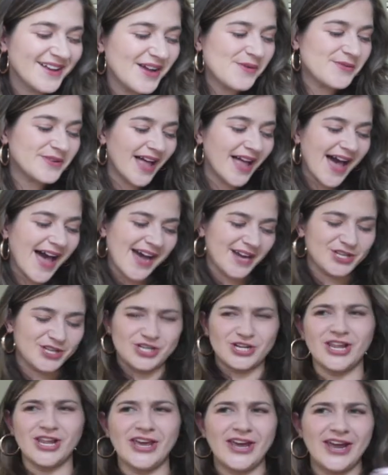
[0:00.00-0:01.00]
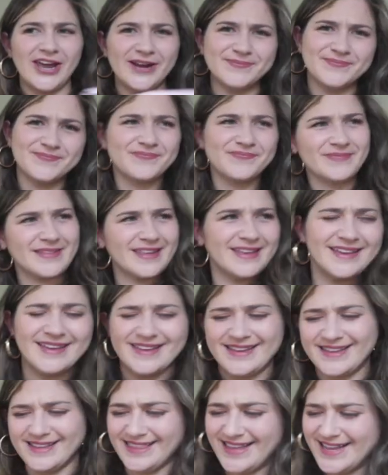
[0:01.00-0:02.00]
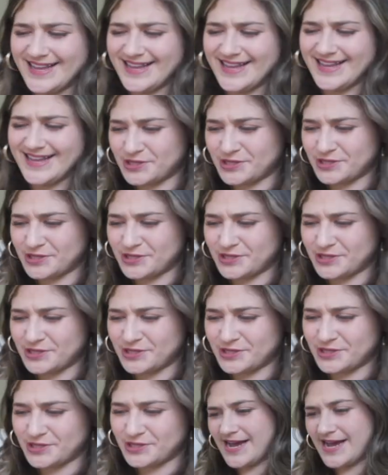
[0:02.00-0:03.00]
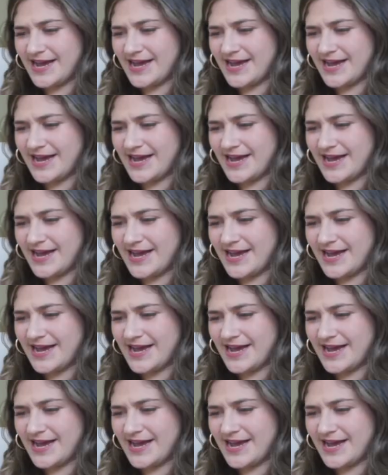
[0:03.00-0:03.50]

Well, actually, let's join my live stream